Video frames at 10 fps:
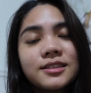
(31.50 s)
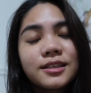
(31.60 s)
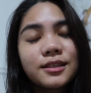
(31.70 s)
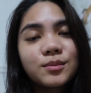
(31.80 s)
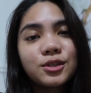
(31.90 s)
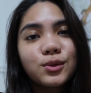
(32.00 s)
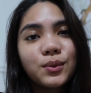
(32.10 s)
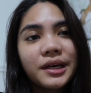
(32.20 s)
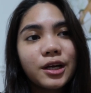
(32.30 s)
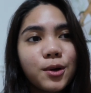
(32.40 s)
said I'm gonna
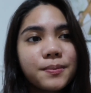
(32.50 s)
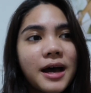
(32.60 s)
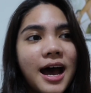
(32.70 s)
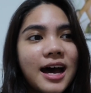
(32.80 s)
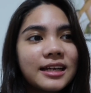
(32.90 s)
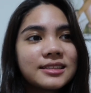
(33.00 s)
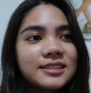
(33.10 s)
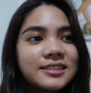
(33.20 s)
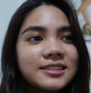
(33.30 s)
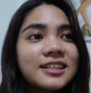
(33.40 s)
wake up at
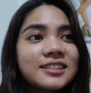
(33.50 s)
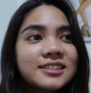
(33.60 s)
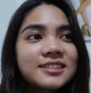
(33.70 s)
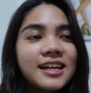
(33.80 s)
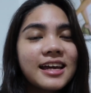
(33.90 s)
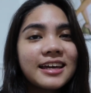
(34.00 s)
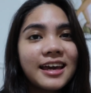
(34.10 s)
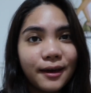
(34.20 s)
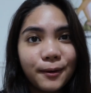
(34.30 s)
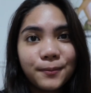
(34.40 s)
6
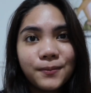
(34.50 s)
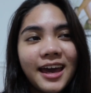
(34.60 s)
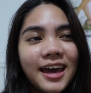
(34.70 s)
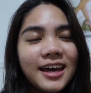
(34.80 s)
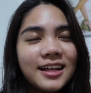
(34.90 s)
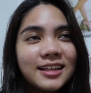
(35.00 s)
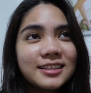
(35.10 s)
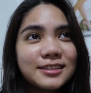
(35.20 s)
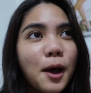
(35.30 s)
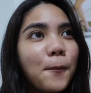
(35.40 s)
a.m. And
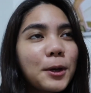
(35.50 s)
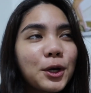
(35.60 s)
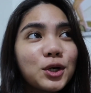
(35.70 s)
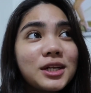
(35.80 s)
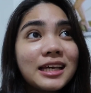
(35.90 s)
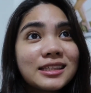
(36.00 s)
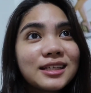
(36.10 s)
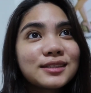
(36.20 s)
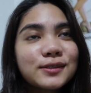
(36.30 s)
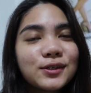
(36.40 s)
sabi ko,
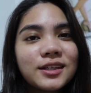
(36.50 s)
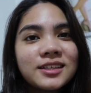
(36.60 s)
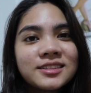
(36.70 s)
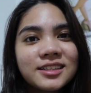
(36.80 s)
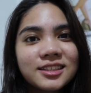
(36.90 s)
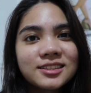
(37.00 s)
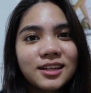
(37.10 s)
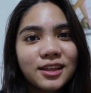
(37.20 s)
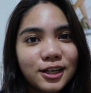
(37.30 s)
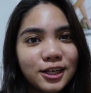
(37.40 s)
latest ko na yung
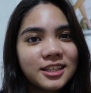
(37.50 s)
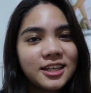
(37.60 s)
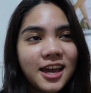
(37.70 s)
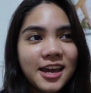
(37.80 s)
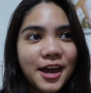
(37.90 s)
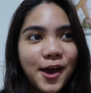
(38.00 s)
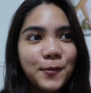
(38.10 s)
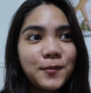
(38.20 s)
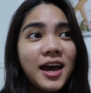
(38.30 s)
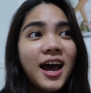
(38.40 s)
6:30
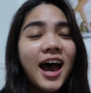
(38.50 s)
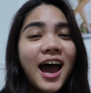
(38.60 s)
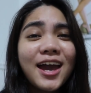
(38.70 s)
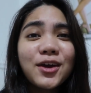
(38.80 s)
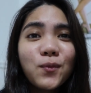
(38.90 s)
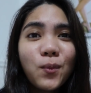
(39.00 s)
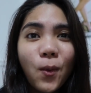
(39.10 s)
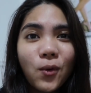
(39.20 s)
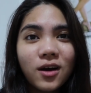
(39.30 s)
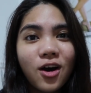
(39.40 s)
a.m. I
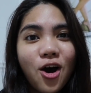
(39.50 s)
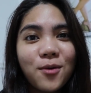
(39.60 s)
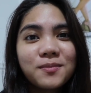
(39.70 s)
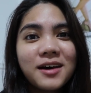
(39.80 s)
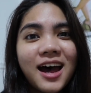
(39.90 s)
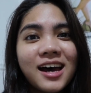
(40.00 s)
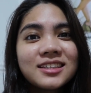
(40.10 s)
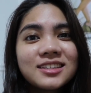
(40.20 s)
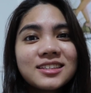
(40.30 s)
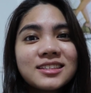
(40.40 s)
woke up
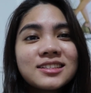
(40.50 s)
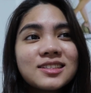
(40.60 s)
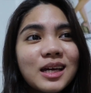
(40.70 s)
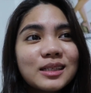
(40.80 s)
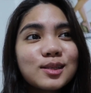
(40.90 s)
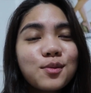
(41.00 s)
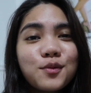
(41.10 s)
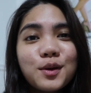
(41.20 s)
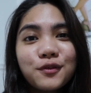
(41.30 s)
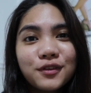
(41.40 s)
at
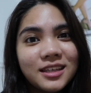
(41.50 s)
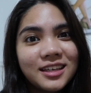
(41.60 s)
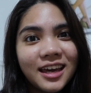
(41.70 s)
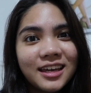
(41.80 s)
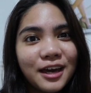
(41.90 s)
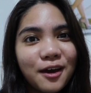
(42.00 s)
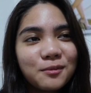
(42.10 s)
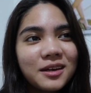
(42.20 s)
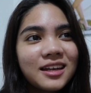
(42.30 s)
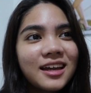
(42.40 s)
6:50 a.m.
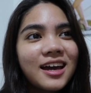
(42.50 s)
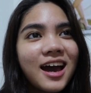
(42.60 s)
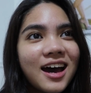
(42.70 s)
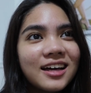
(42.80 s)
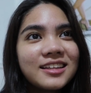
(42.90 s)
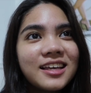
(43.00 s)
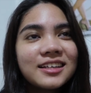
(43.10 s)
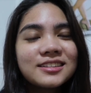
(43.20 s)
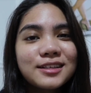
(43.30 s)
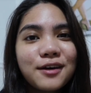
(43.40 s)
and I had a
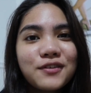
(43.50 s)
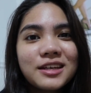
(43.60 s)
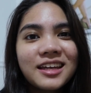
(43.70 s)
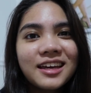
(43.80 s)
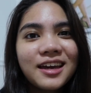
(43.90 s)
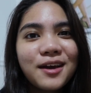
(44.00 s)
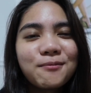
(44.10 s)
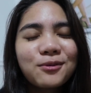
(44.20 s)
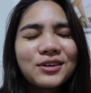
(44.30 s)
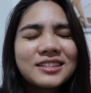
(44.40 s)
7
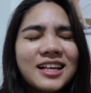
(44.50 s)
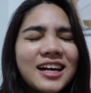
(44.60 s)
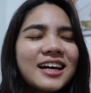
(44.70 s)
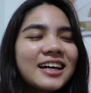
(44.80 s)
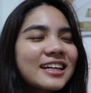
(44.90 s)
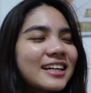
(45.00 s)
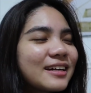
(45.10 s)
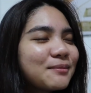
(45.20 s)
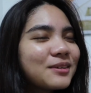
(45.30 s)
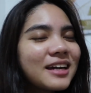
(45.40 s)
a.m. quiz.
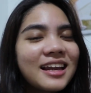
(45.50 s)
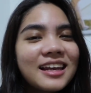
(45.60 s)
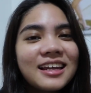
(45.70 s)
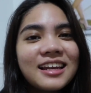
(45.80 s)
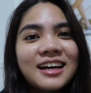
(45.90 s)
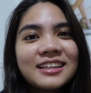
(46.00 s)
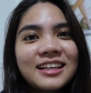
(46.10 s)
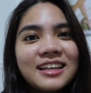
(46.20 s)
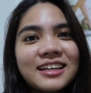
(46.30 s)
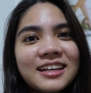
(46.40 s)
Grabe, ang lala
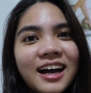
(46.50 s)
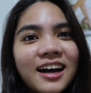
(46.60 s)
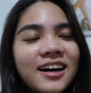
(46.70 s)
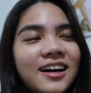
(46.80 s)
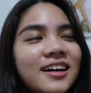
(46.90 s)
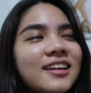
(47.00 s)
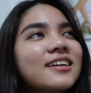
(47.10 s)
talaga.